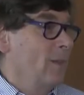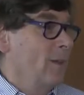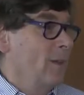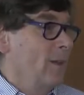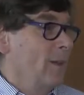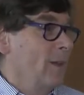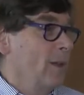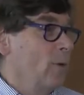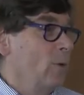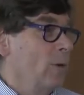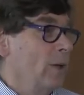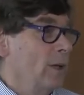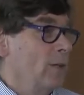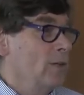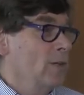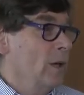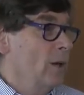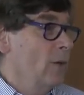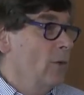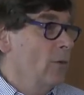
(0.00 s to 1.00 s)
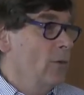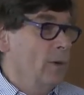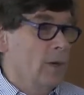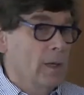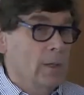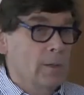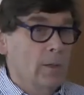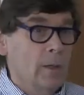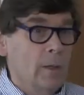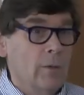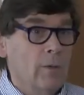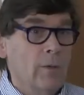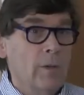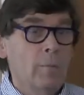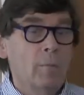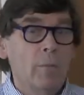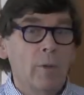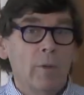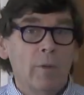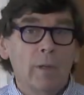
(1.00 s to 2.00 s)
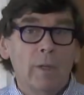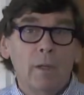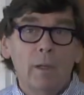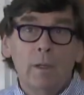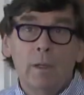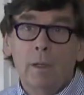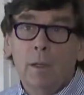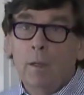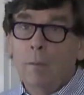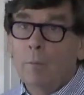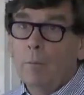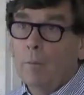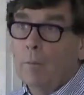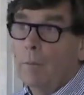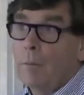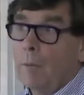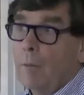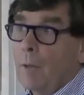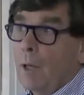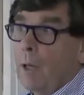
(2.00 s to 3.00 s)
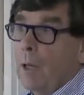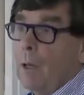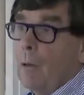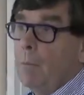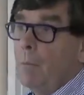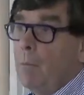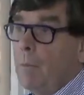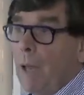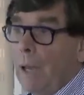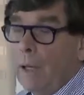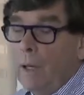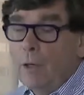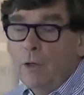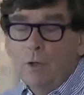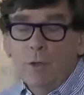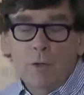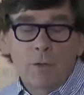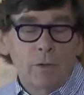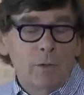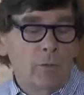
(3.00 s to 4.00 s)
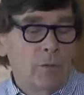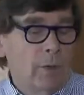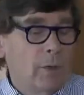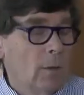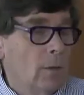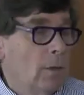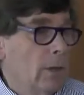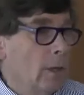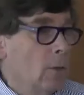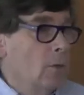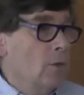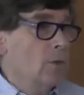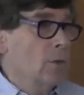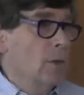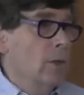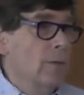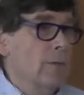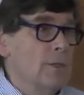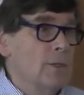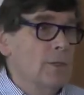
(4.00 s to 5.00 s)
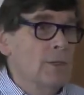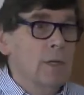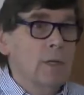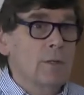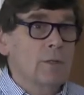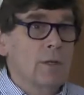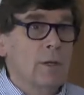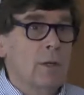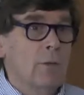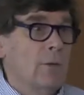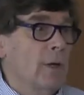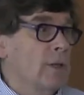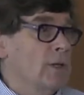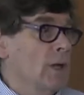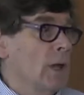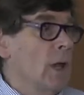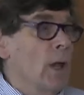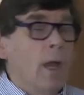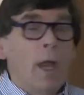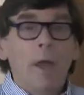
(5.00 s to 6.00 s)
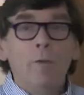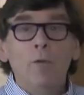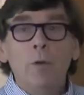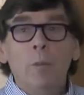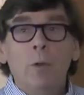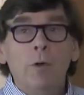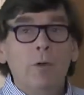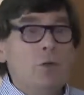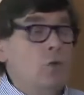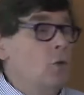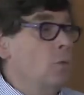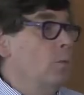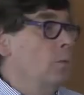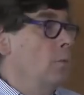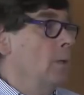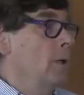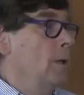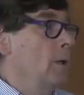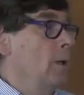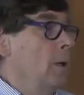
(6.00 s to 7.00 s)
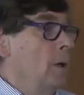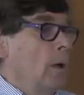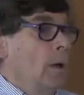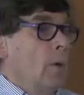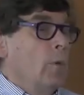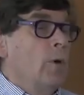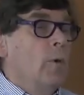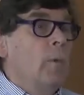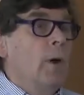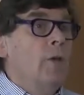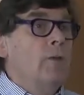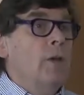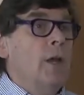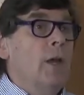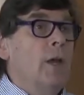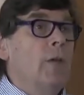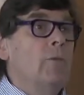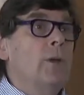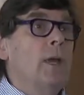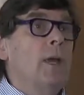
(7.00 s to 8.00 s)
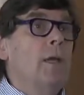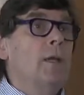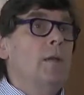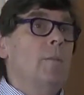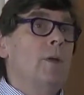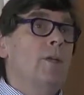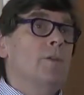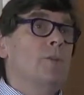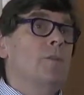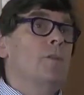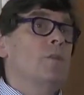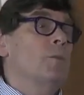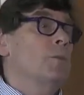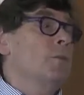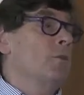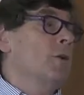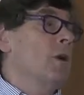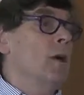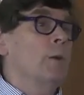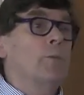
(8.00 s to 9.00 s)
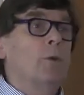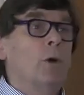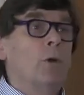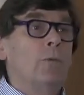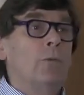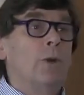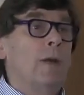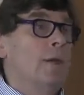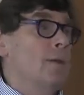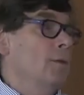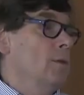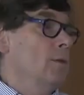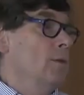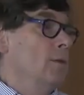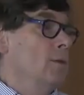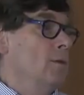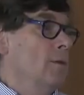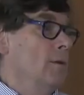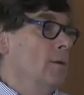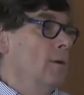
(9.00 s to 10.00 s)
They all get terrified, and the, the um, managers of local health services get terrified. Say everybody should be. We won't have any medicines prescribed off license,